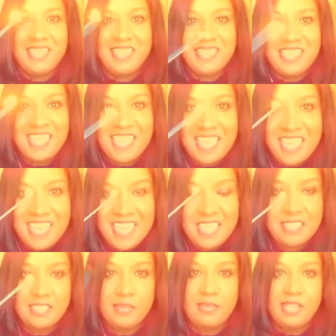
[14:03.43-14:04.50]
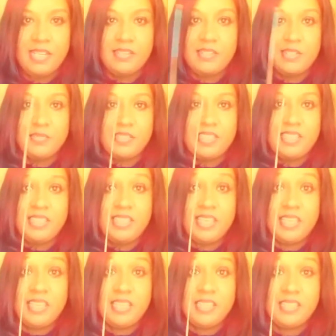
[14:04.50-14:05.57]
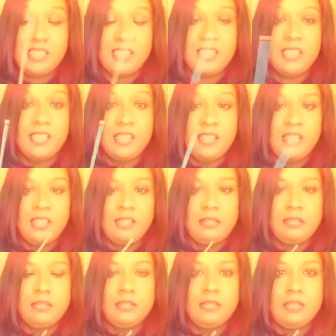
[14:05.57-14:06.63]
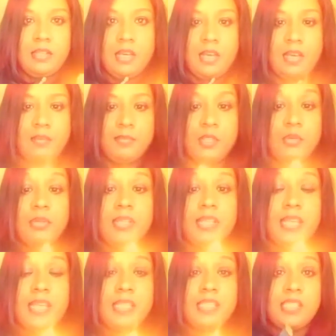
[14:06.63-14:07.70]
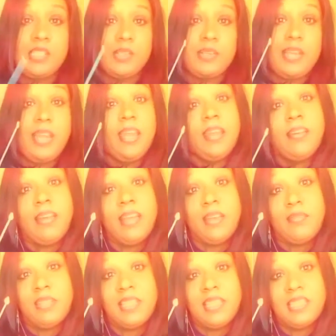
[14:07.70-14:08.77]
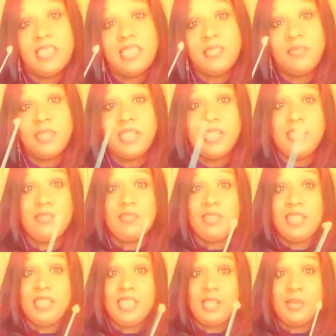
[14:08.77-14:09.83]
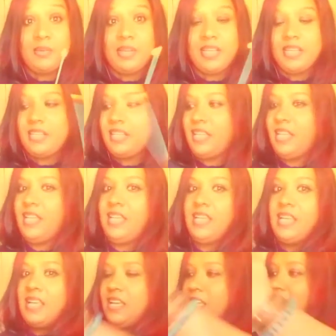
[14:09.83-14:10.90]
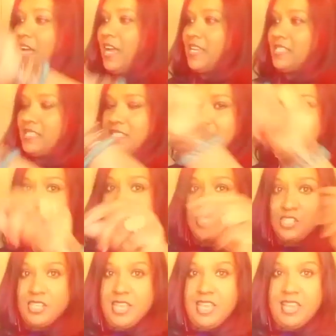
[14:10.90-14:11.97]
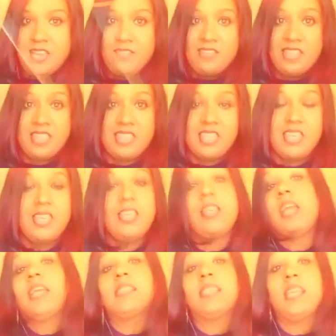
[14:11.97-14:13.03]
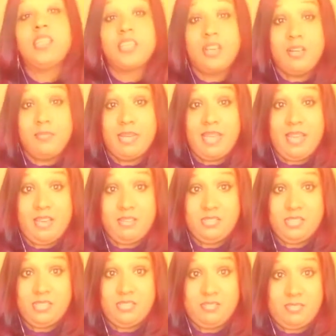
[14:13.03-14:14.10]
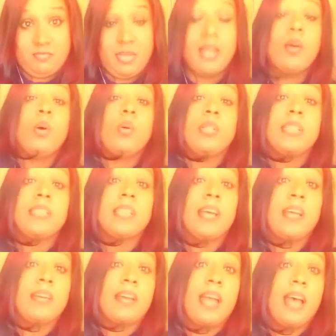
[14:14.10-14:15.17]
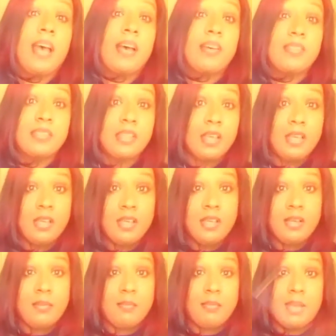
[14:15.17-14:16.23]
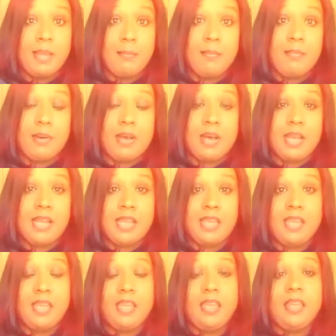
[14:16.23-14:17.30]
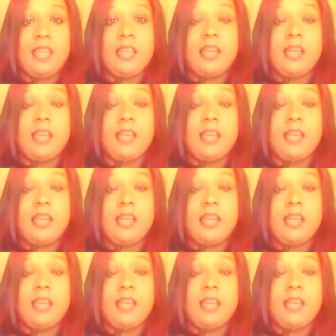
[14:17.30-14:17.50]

So what you do with this, you cleanse your area with this one really quickly. I sage everything. I sage all my houses, my whole entire house, my body,